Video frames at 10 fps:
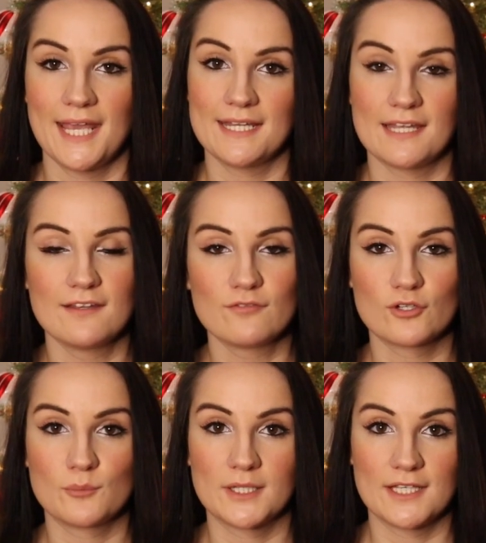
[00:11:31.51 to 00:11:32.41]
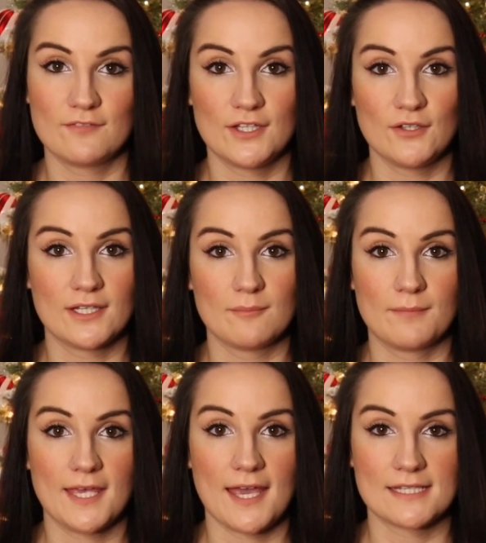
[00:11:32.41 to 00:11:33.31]
Another affordable gift that you can
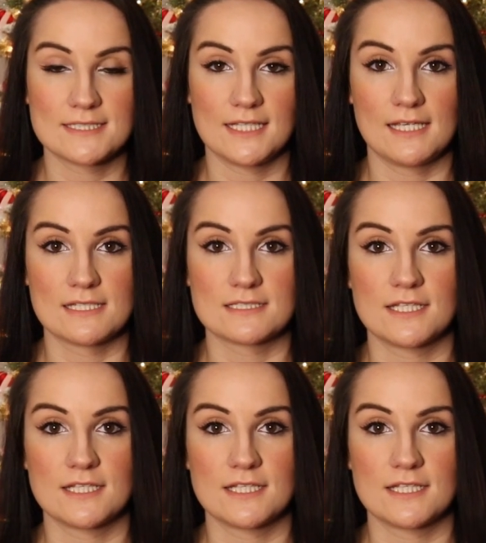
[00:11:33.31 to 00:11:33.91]
get is